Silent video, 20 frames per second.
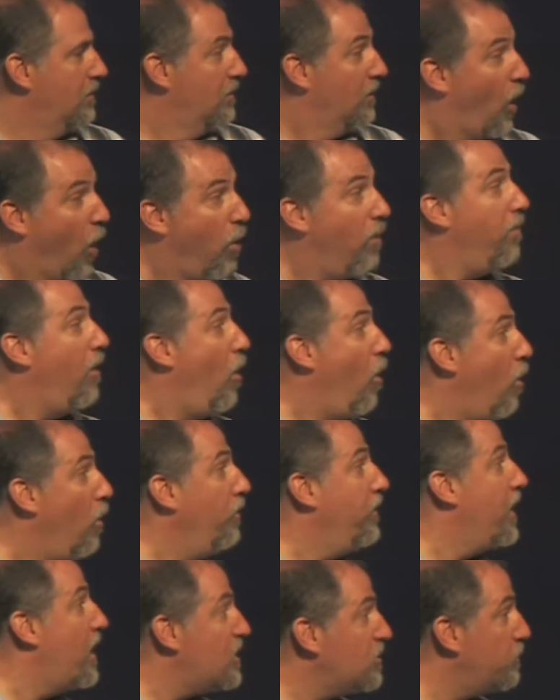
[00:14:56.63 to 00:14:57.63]
Lo and
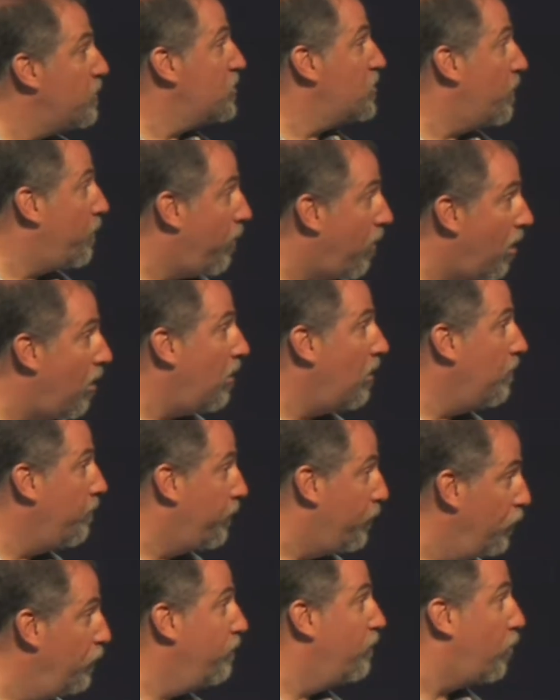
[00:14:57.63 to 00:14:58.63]
behold, the experts are pro-
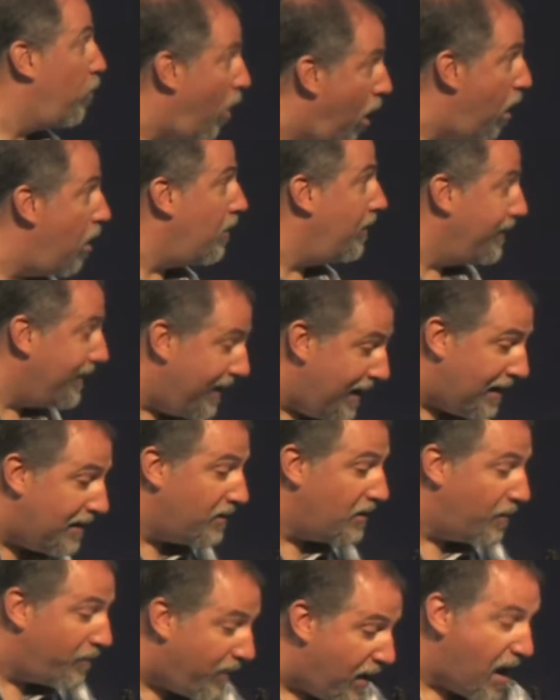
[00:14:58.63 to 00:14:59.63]
proved wrong again
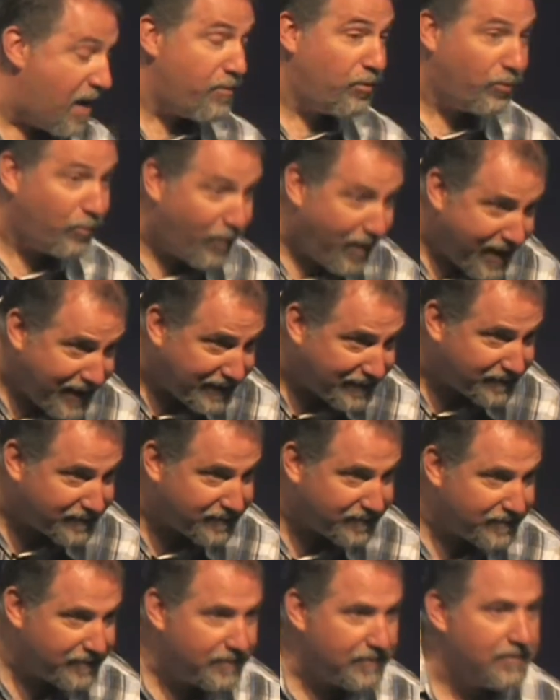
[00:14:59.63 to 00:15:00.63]
and the Bible right.
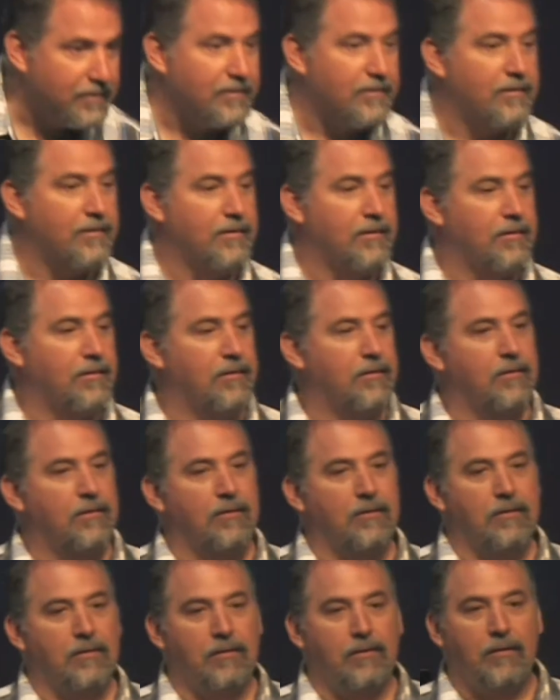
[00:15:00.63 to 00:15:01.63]

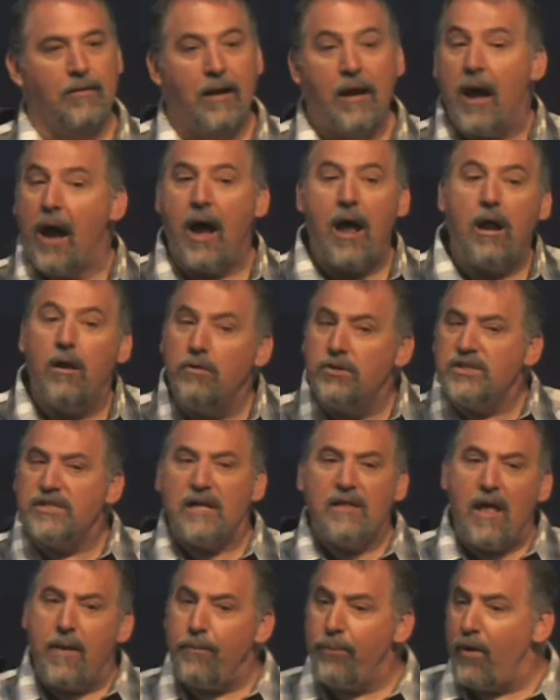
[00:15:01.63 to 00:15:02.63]
And I
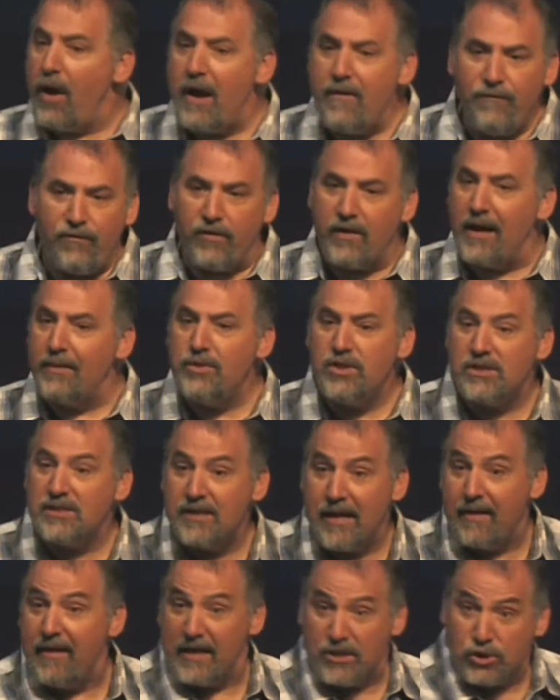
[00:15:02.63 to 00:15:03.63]
say that pridefully, I'm just
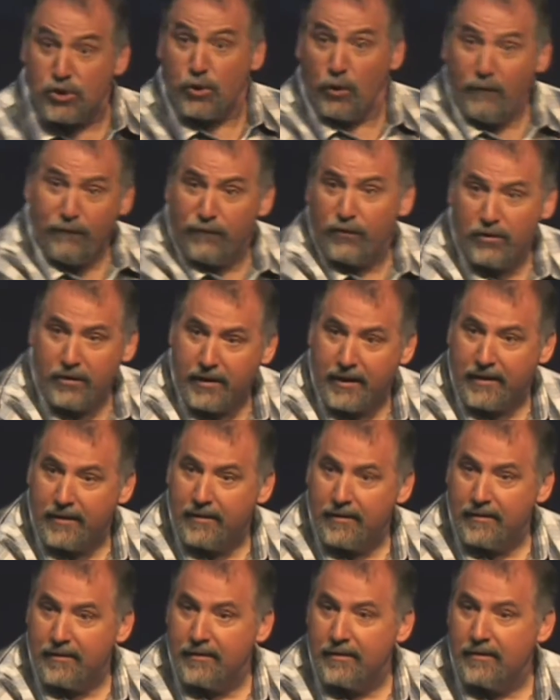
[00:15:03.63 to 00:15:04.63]
saying that's truthfully.
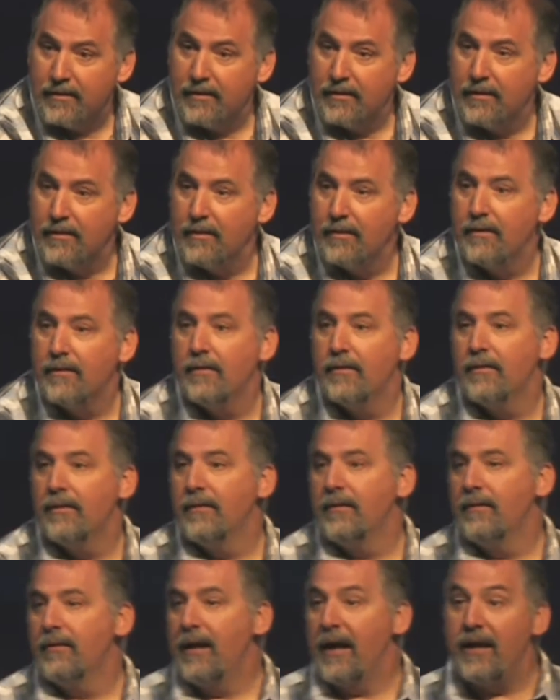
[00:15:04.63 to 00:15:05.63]

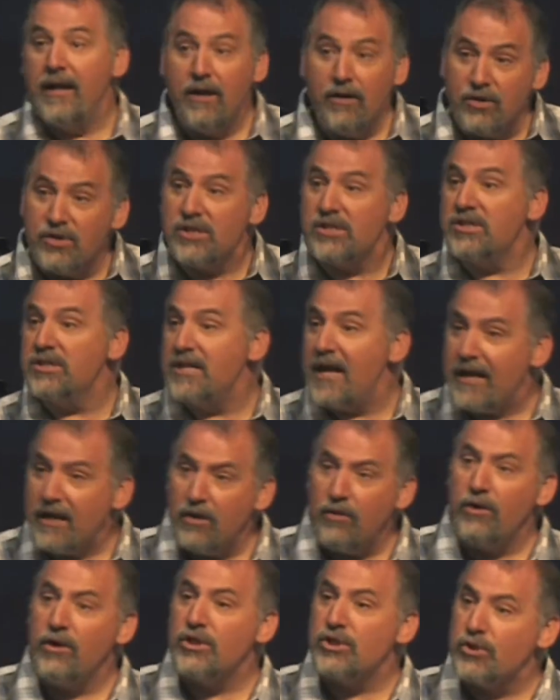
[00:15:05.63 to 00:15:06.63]
And here's a
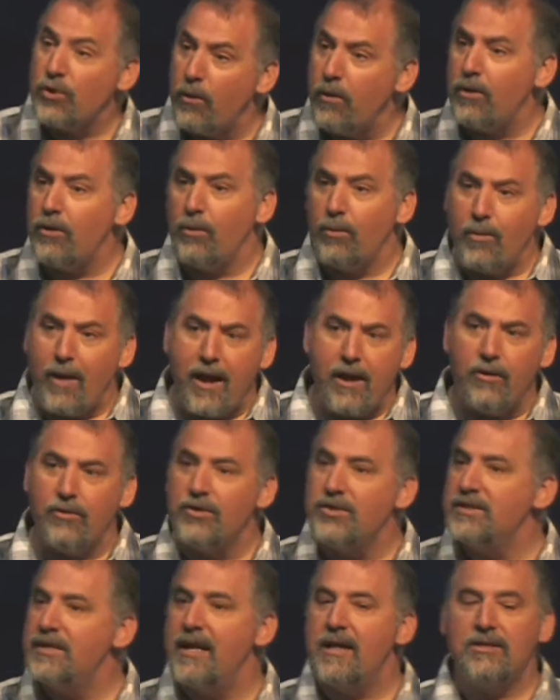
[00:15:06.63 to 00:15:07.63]
secular historical writer
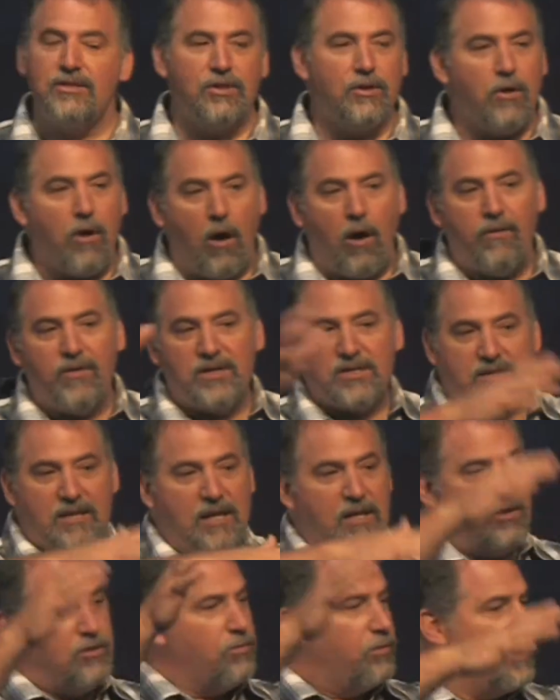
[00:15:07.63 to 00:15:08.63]
who says, you know, all this
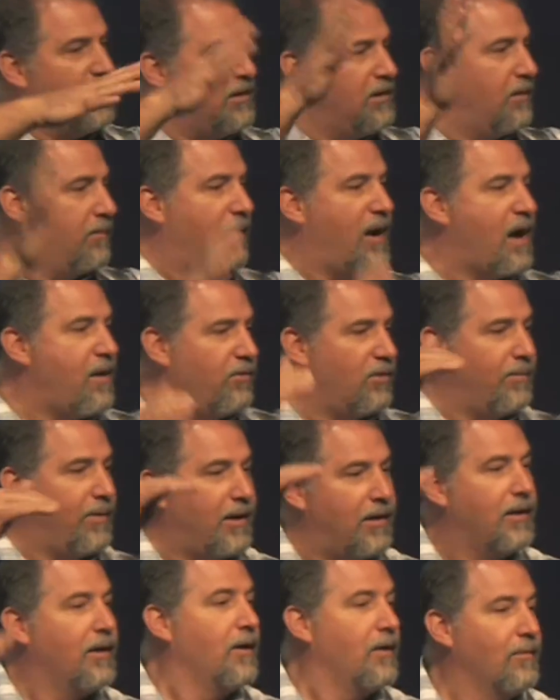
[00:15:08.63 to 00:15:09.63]
thing you read in the Bible
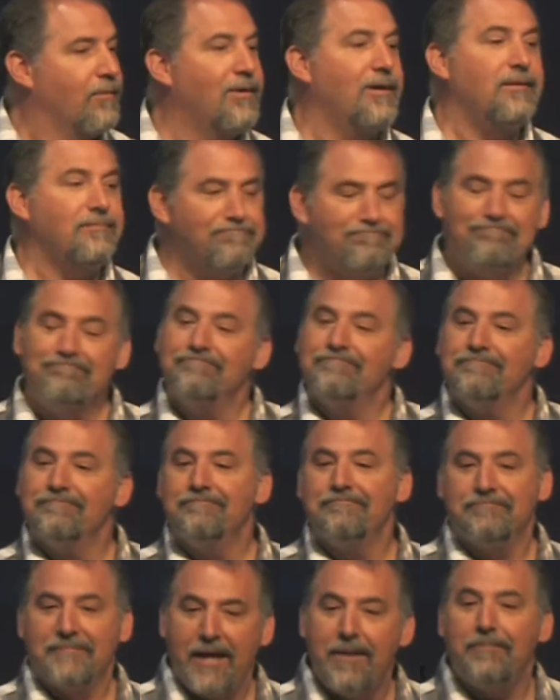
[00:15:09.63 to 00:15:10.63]
about, well,
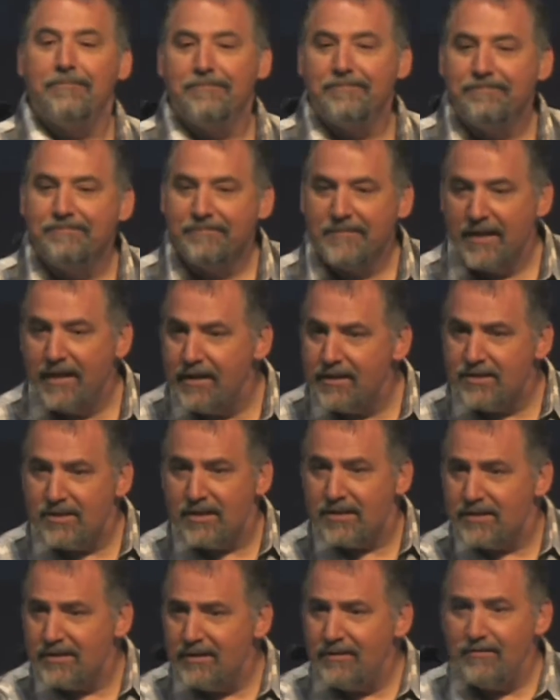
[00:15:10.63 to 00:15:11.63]
yep, he
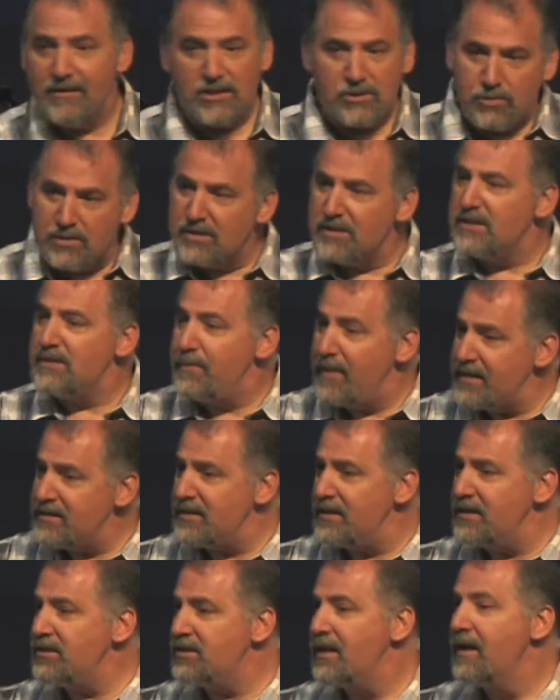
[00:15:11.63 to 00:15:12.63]
existed, this was his
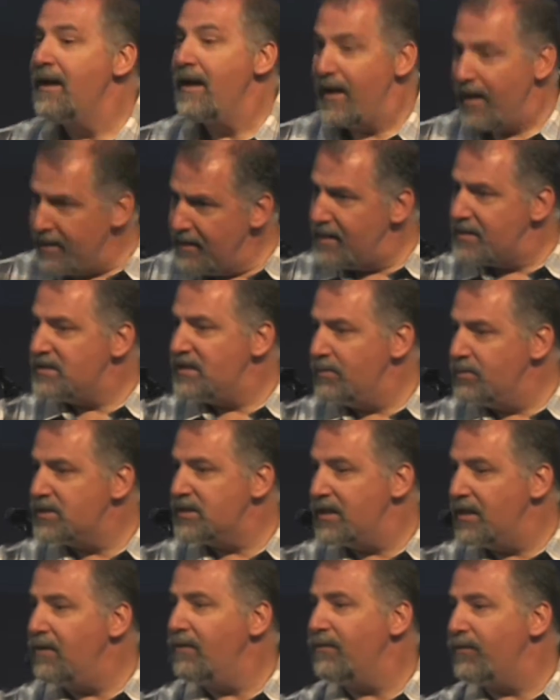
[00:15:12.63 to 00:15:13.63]
message, and yes, he was
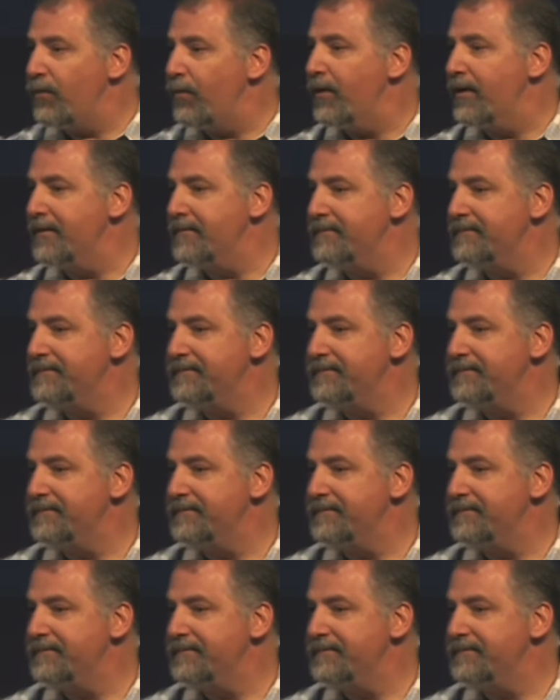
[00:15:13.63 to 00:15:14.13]
killed for it.